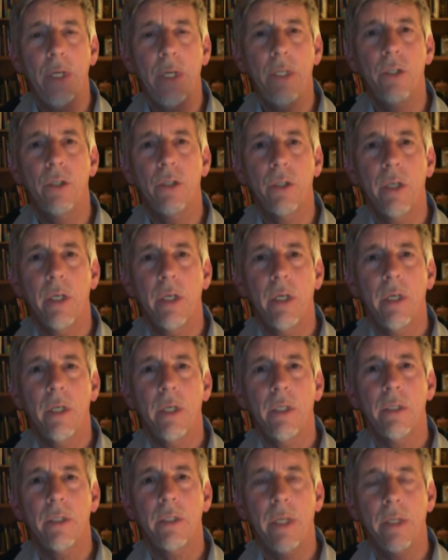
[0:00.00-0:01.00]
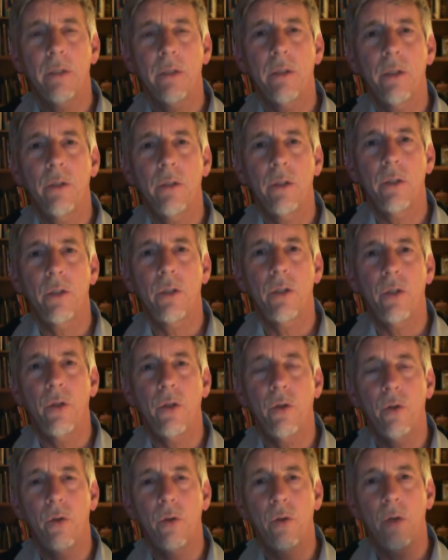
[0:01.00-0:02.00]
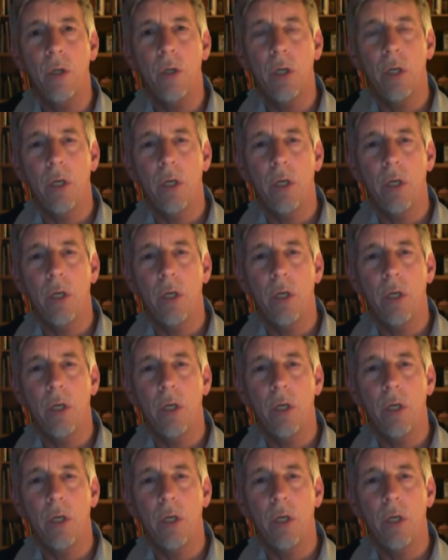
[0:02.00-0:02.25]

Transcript: each sentence you